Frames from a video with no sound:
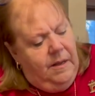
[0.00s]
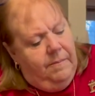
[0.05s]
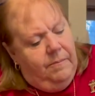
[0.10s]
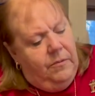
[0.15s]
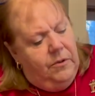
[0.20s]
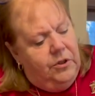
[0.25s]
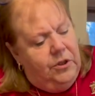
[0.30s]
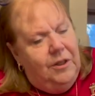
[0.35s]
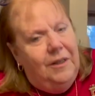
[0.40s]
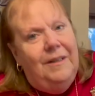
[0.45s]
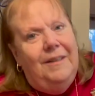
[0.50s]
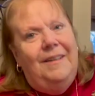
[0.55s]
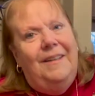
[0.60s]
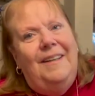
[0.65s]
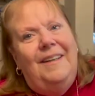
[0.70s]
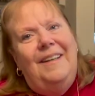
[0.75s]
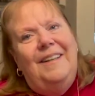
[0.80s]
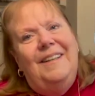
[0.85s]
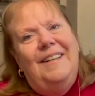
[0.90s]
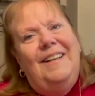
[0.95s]
Mush.
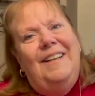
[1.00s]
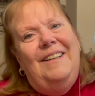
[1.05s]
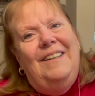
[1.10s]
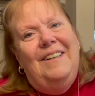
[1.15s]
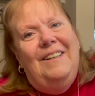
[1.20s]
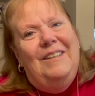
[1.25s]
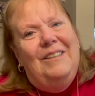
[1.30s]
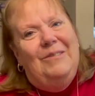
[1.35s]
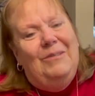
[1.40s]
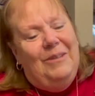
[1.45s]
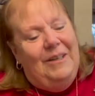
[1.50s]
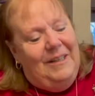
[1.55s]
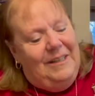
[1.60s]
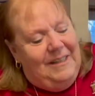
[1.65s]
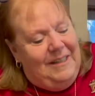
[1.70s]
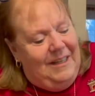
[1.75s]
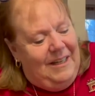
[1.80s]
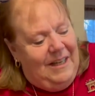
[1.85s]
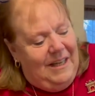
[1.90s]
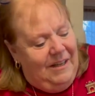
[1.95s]
That's what I
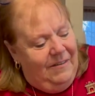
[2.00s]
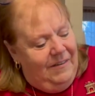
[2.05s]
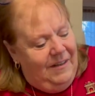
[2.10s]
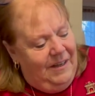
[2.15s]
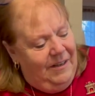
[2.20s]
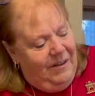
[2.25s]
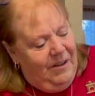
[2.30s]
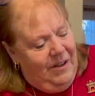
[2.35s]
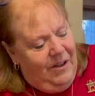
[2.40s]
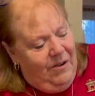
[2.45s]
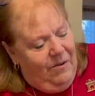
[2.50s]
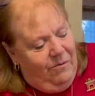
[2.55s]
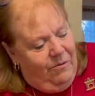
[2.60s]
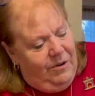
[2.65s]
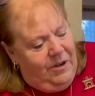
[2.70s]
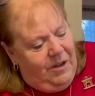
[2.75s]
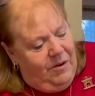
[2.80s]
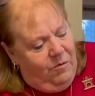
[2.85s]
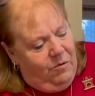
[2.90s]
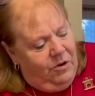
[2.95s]
say to Evie when
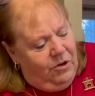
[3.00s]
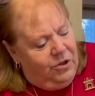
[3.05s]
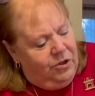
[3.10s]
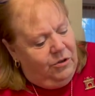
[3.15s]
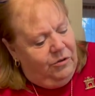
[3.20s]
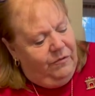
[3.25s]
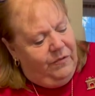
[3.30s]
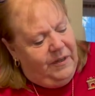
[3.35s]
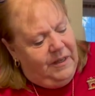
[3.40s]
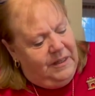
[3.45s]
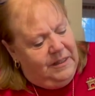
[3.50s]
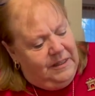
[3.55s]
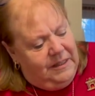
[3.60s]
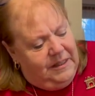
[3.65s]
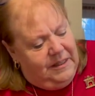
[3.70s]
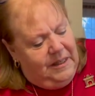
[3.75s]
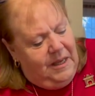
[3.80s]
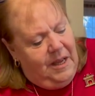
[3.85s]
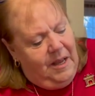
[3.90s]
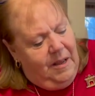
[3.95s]
I wash her face.
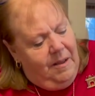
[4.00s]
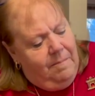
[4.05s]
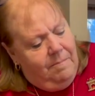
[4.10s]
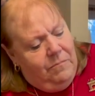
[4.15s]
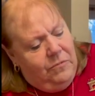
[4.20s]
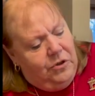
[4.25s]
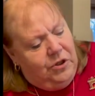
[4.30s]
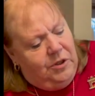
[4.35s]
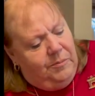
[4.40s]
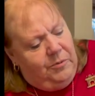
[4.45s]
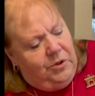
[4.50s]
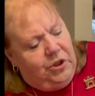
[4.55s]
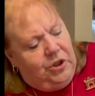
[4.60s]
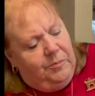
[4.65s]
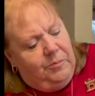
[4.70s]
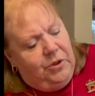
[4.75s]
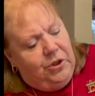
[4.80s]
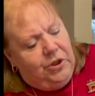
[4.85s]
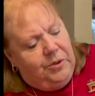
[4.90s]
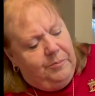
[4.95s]
Mush it, mush it,
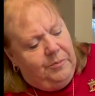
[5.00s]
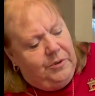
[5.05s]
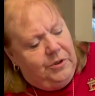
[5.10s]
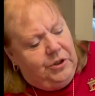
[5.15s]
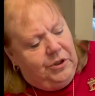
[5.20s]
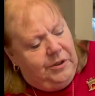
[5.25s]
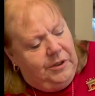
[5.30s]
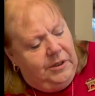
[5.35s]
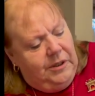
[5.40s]
mush it, mush it.